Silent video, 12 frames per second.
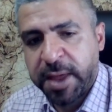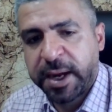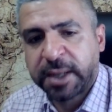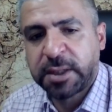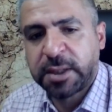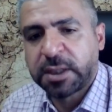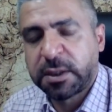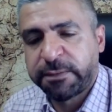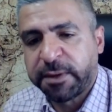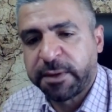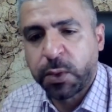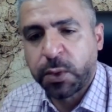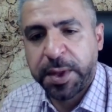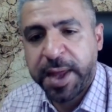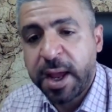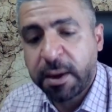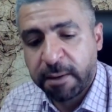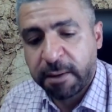and it's filled with air,
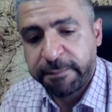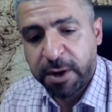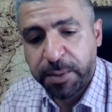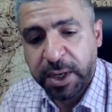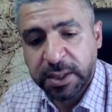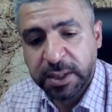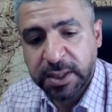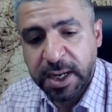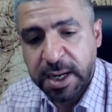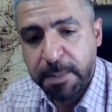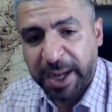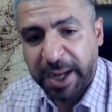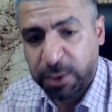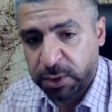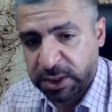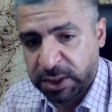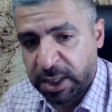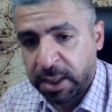confirming it's a
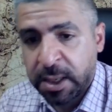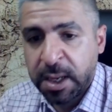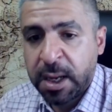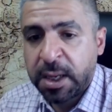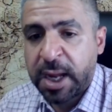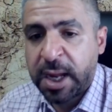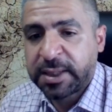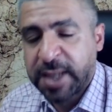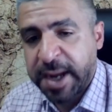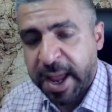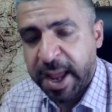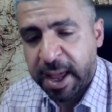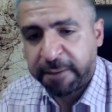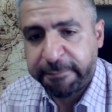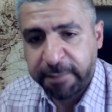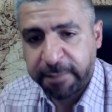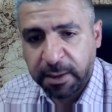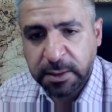nematocele. It's an
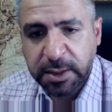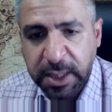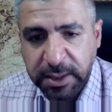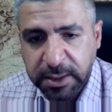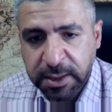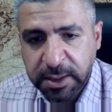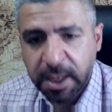air-filled cyst.